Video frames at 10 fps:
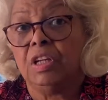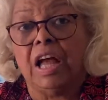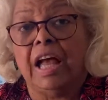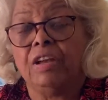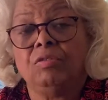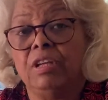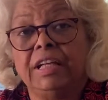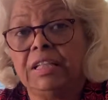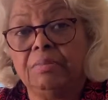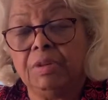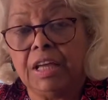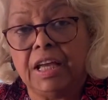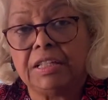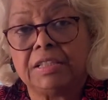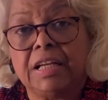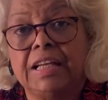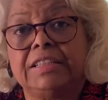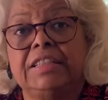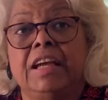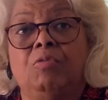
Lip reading: I don't let them guess. I say,